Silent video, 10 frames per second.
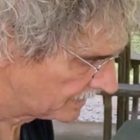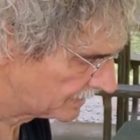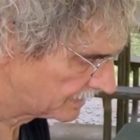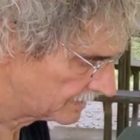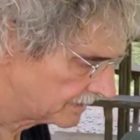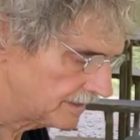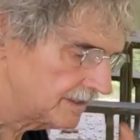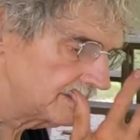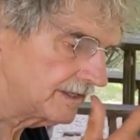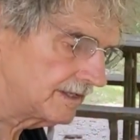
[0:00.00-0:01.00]
and
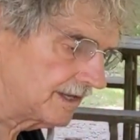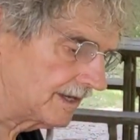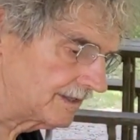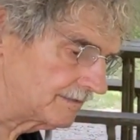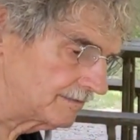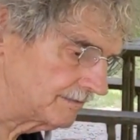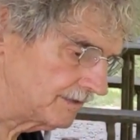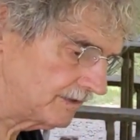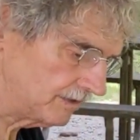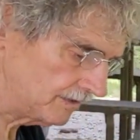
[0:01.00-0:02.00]
I can
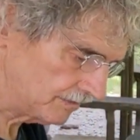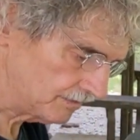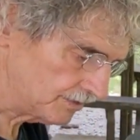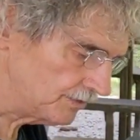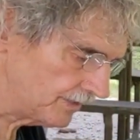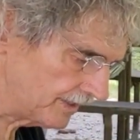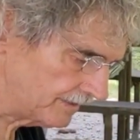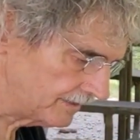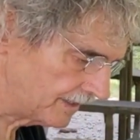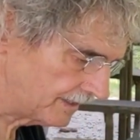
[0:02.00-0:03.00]
do that
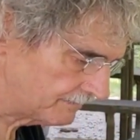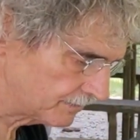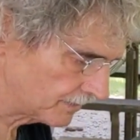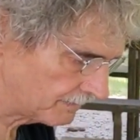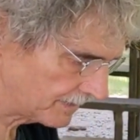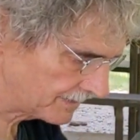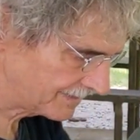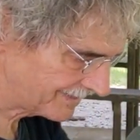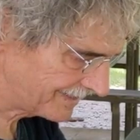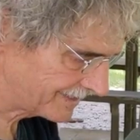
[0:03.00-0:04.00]
and not have to worry about
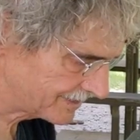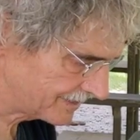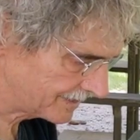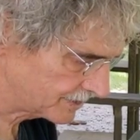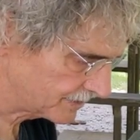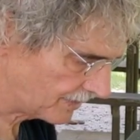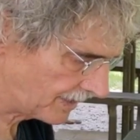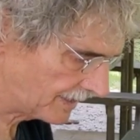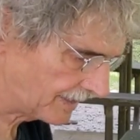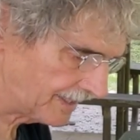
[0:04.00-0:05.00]
things getting so
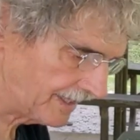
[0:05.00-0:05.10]
hot I